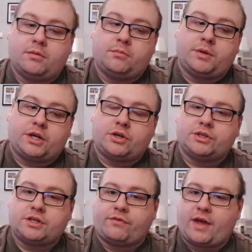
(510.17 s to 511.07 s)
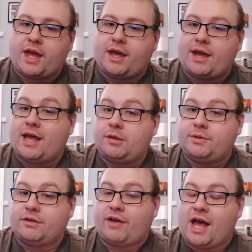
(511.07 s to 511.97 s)
Because of her
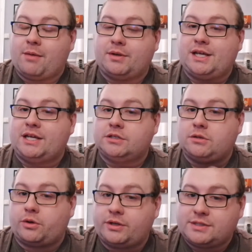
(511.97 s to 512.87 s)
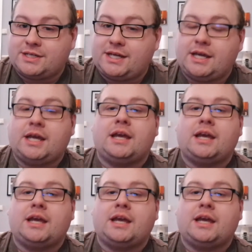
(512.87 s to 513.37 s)
element of harmony is loyalty,